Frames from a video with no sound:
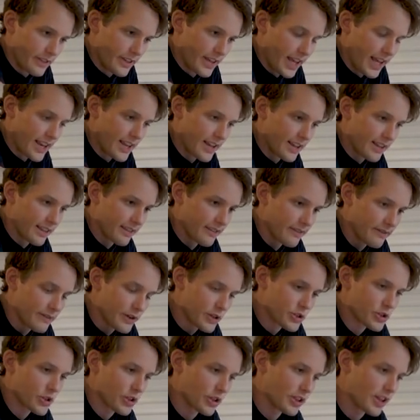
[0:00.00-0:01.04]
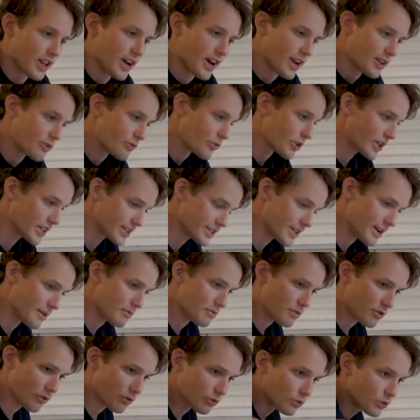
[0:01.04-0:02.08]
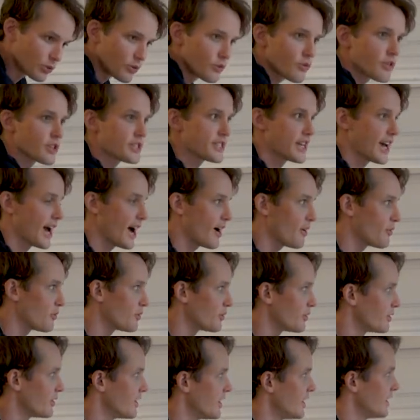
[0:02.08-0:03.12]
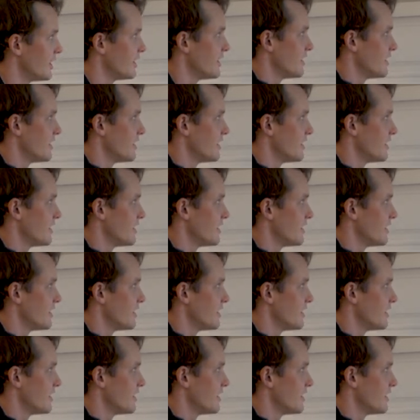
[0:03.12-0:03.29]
getting the fishing line rigged up through the towel,